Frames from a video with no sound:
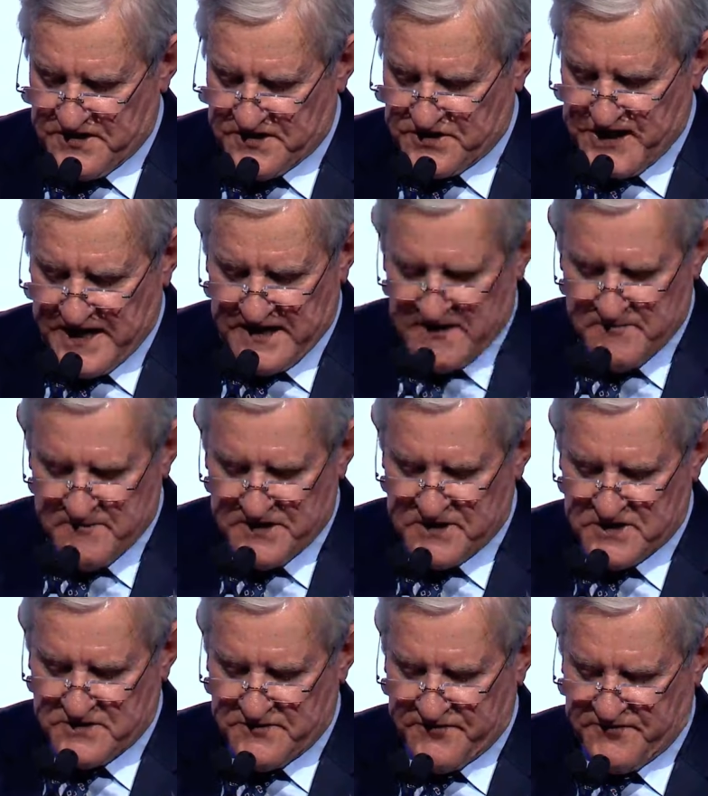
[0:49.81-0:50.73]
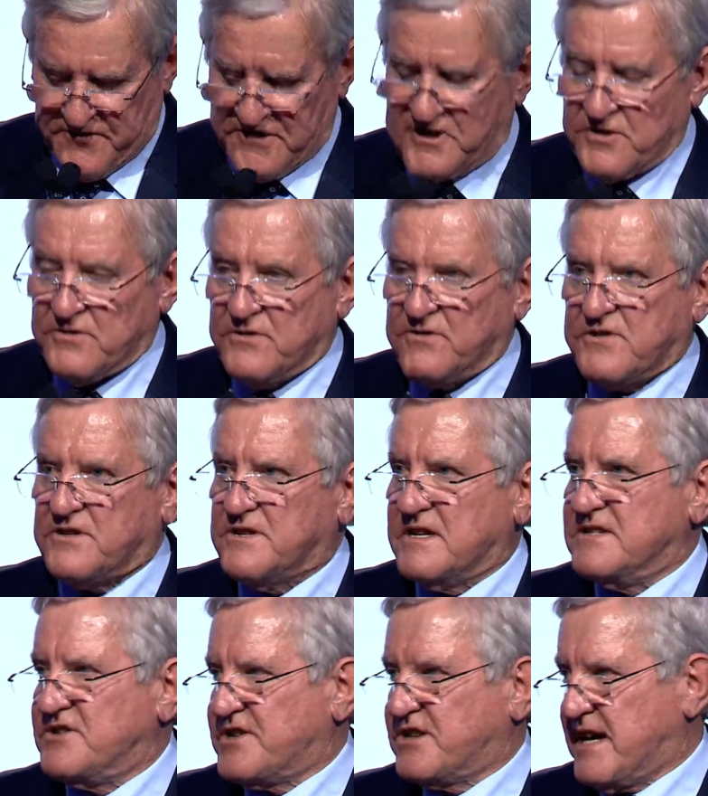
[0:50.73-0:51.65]
Shadow Minister for Resources
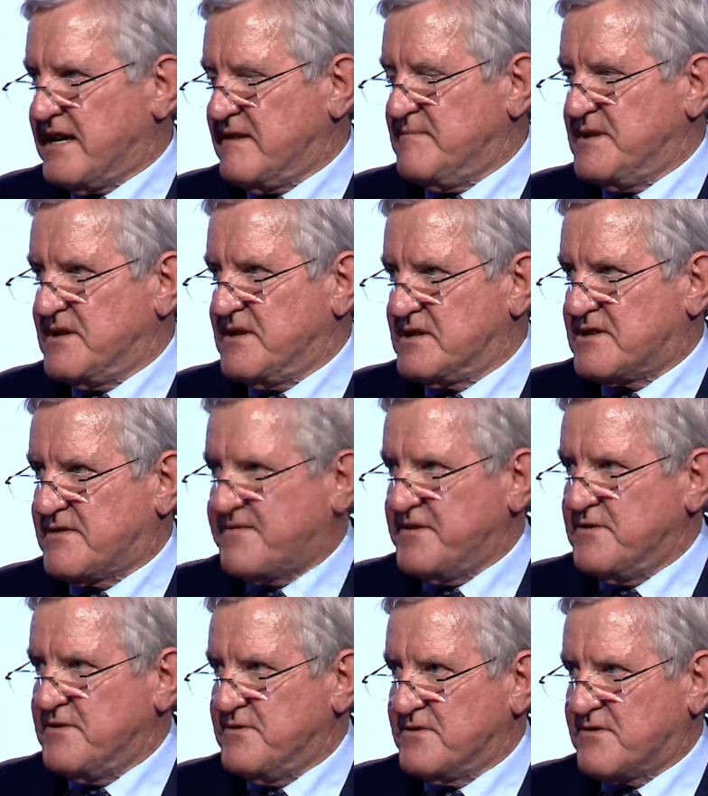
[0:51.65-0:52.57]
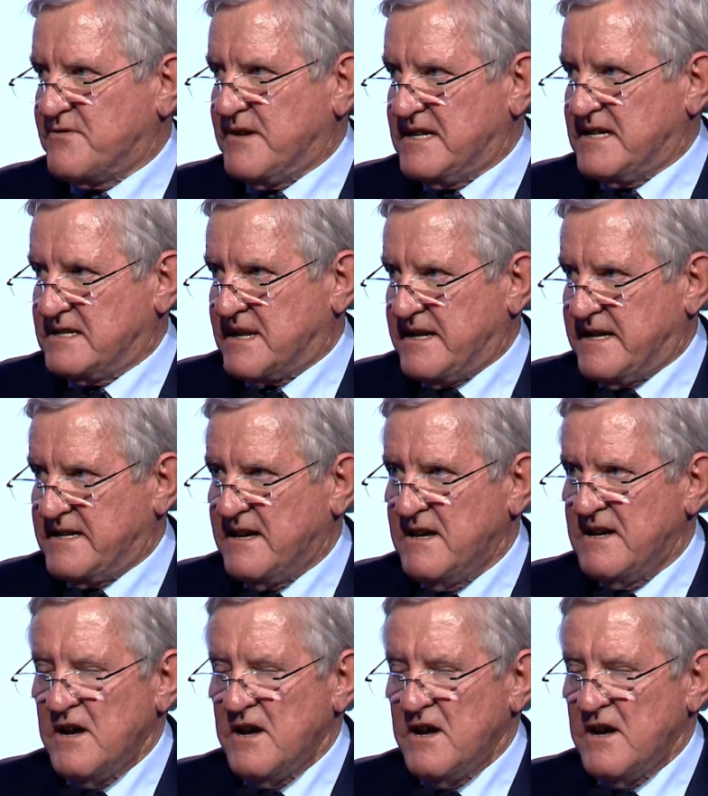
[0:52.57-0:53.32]
and Shadow Minister for North Queensland.